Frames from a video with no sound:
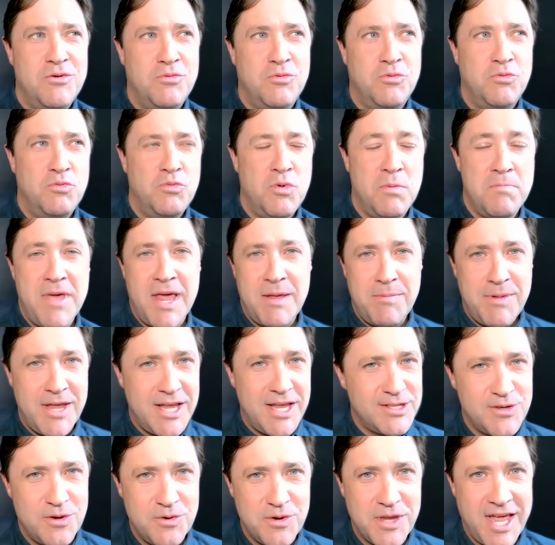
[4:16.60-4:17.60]
well, maybe
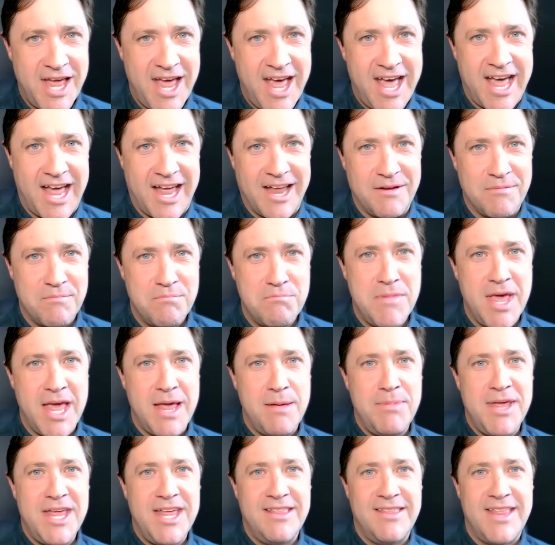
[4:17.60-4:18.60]
it's okay.
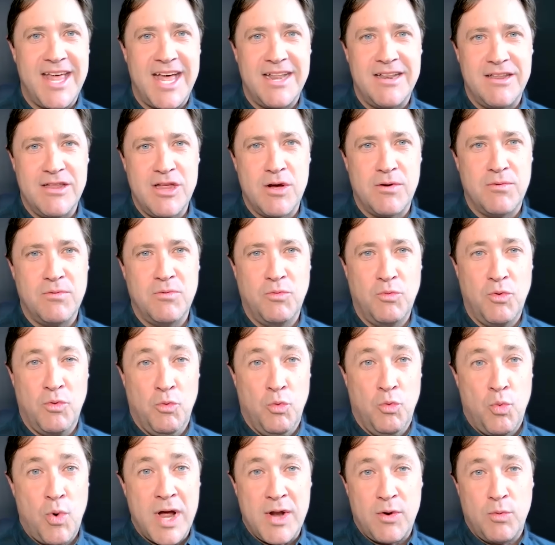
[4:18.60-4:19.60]
Maybe that,
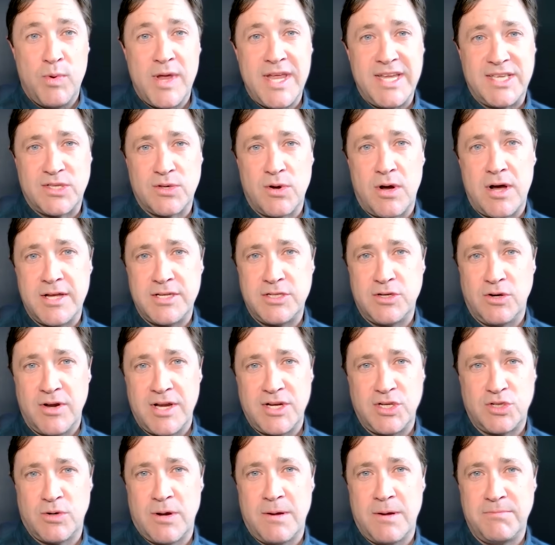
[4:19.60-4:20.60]
what we saw
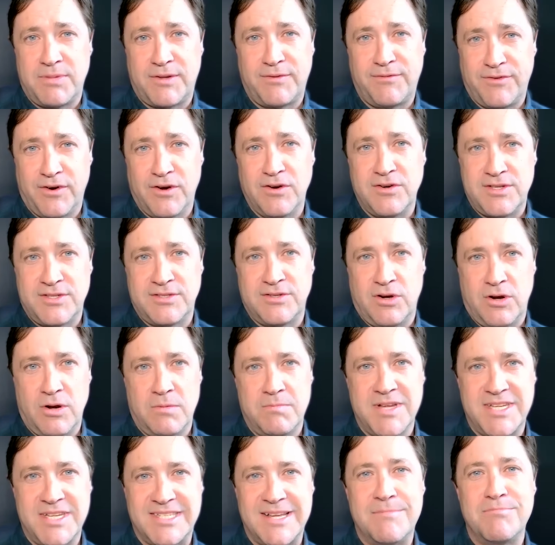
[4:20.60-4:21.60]
during Trump's first
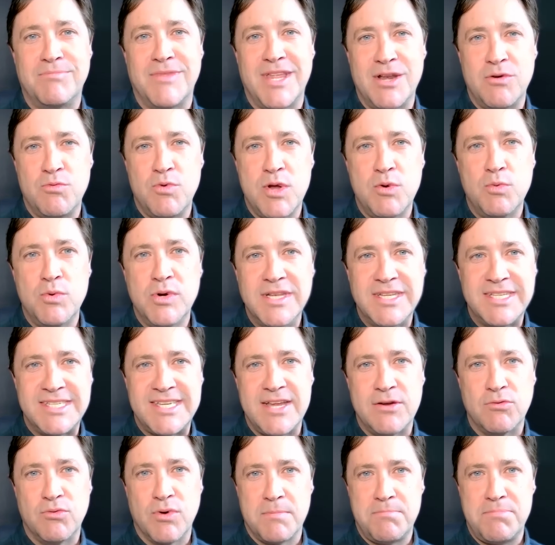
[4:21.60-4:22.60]
term is something we would
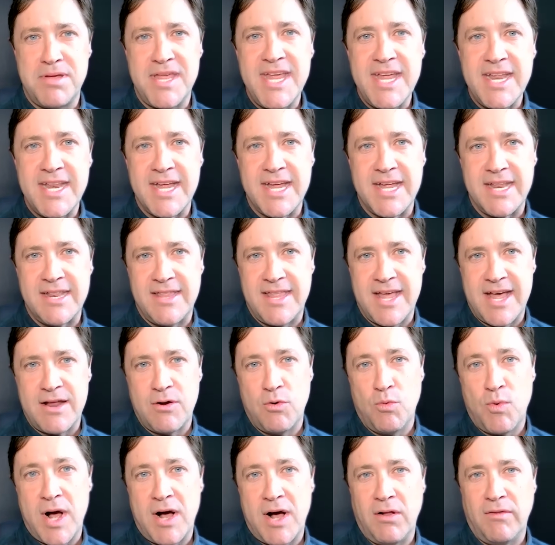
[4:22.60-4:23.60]
see repeated,
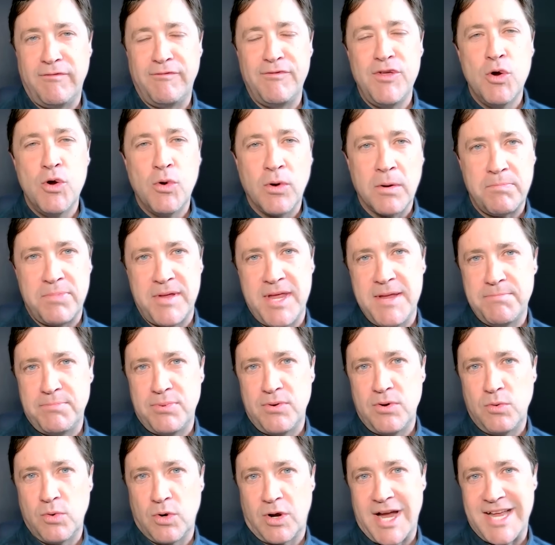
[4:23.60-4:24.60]
that while fewer
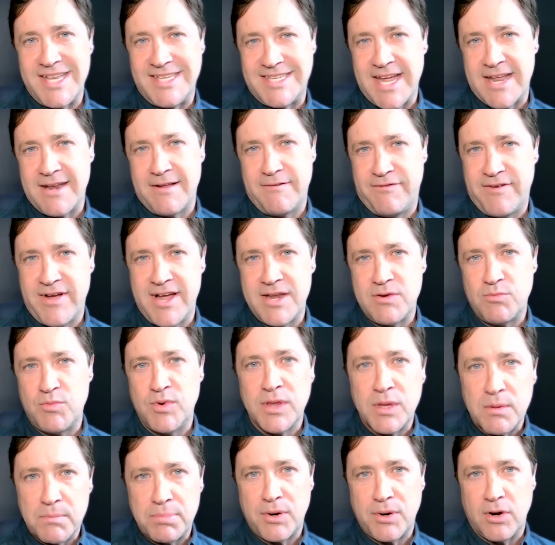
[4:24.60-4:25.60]
people were identifying
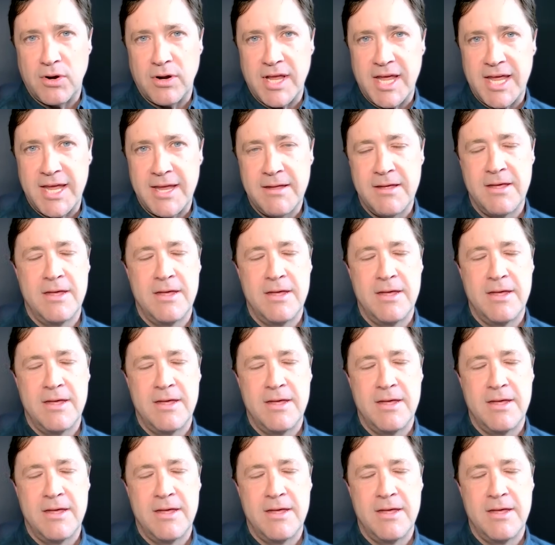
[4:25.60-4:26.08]
with the party